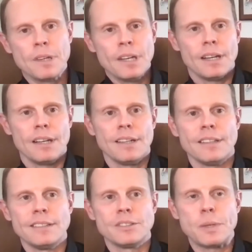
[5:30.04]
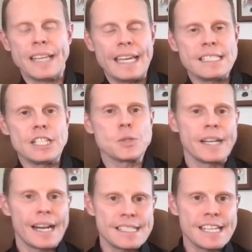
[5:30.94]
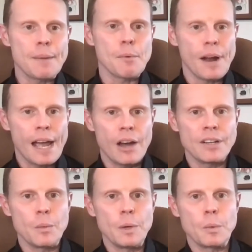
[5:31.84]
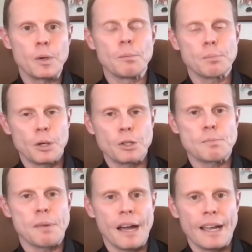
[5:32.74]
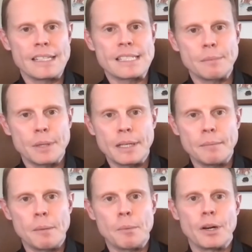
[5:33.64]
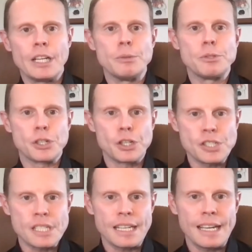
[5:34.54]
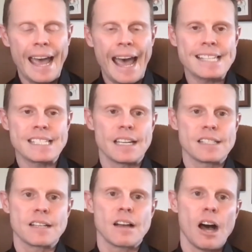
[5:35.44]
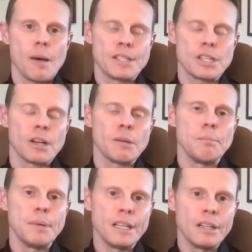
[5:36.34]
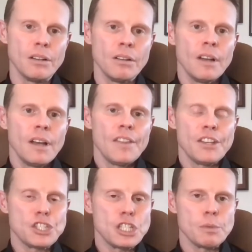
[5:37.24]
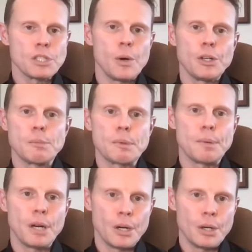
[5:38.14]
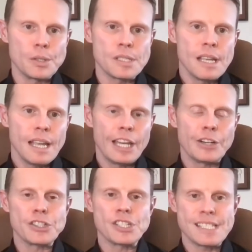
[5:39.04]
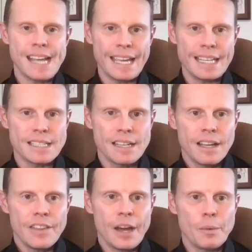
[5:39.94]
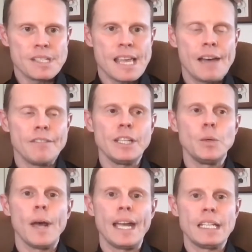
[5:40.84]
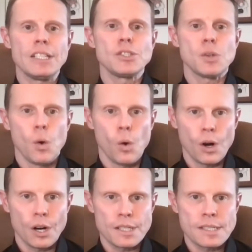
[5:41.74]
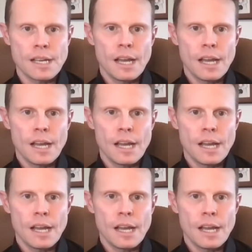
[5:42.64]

2018, 2019 came around, and we were approached by an assembly member in New Jersey asking us to comment on a bill that she was going to propose in her state that was heavily weighted towards